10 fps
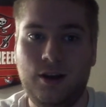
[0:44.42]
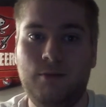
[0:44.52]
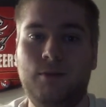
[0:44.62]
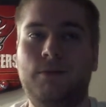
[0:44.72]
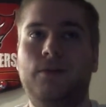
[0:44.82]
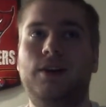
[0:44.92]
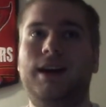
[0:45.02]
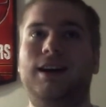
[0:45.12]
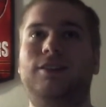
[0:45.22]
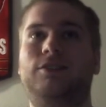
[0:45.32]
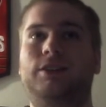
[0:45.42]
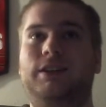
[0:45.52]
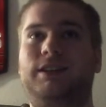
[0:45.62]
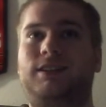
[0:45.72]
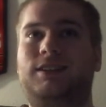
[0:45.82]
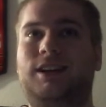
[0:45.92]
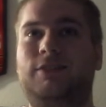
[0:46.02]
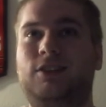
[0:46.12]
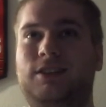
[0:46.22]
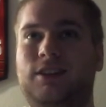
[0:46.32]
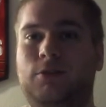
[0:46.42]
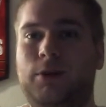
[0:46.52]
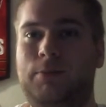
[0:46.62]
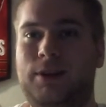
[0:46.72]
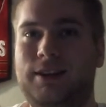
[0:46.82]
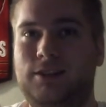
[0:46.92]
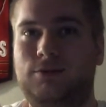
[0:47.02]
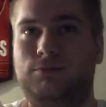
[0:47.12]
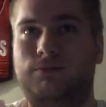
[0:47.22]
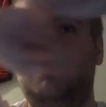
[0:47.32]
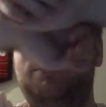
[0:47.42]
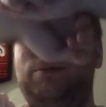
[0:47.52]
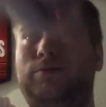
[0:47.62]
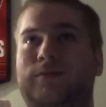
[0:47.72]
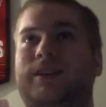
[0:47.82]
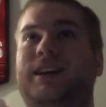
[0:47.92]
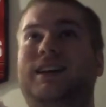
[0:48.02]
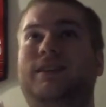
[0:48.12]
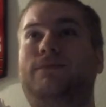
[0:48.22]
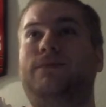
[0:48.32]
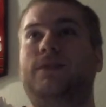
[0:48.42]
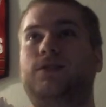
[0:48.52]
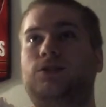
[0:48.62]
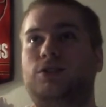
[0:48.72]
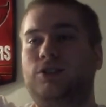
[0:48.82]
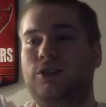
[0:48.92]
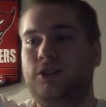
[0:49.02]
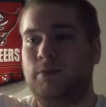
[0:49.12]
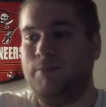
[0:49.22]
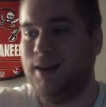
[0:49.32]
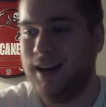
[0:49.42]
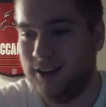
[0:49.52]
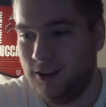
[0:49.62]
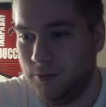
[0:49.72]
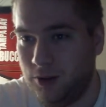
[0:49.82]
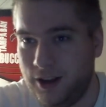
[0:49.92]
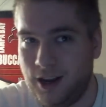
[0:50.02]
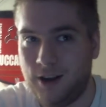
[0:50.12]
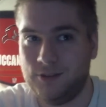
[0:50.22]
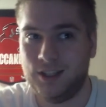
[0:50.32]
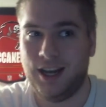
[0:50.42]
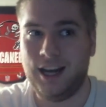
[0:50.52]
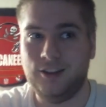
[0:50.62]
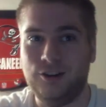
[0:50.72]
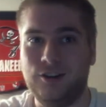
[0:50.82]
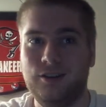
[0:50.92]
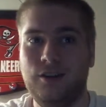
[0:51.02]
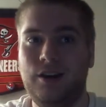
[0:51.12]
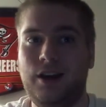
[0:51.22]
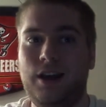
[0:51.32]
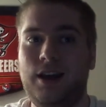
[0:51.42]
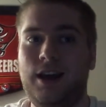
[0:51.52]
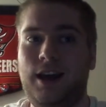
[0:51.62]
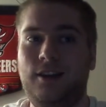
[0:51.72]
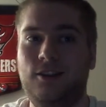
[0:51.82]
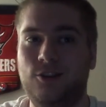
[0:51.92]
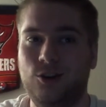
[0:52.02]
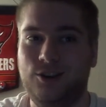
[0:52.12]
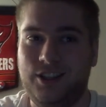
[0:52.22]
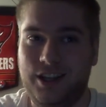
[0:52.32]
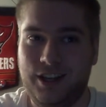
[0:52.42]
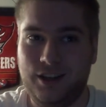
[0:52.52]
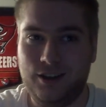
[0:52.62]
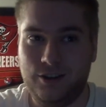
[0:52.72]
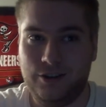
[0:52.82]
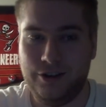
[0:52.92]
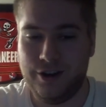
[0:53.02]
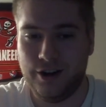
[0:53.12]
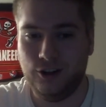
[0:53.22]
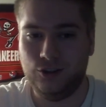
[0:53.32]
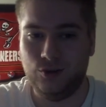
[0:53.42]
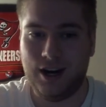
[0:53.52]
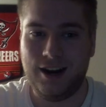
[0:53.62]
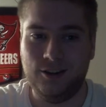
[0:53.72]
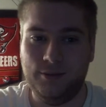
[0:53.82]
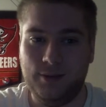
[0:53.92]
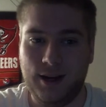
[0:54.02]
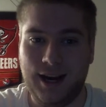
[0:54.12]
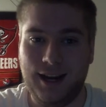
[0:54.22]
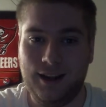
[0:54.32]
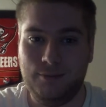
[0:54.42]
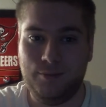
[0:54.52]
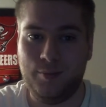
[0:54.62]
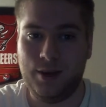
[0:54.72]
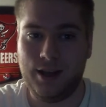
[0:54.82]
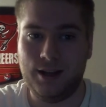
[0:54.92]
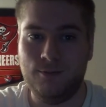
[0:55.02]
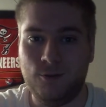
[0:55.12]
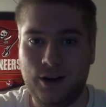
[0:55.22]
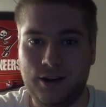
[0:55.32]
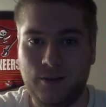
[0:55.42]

But for now, it's time to celebrate because, man, it feels good to be back into the playoffs after a 13-year drought of not being in one.